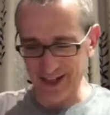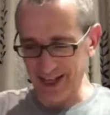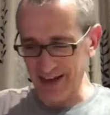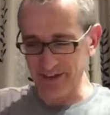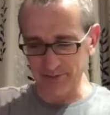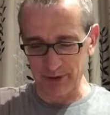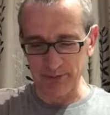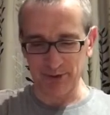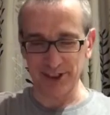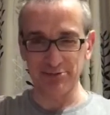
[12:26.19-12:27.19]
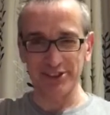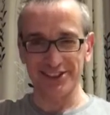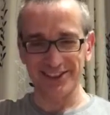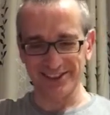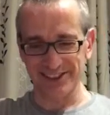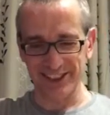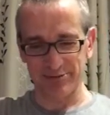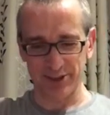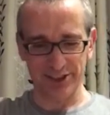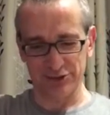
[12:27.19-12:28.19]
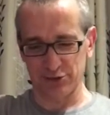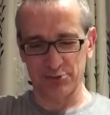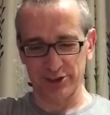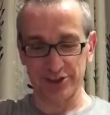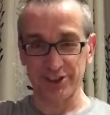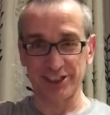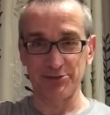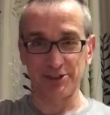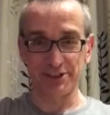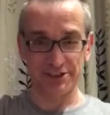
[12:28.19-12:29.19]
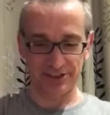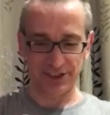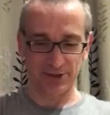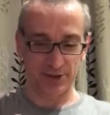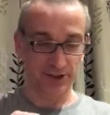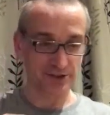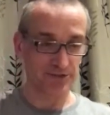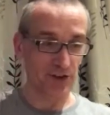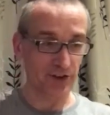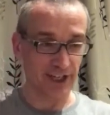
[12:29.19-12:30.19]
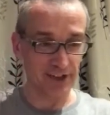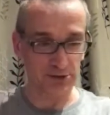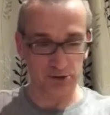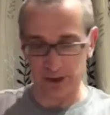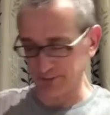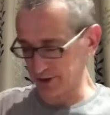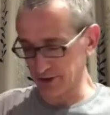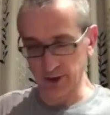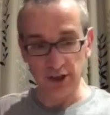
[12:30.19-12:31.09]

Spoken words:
having people come into the city because nobody's going to come into the city when there's a volcano erupting.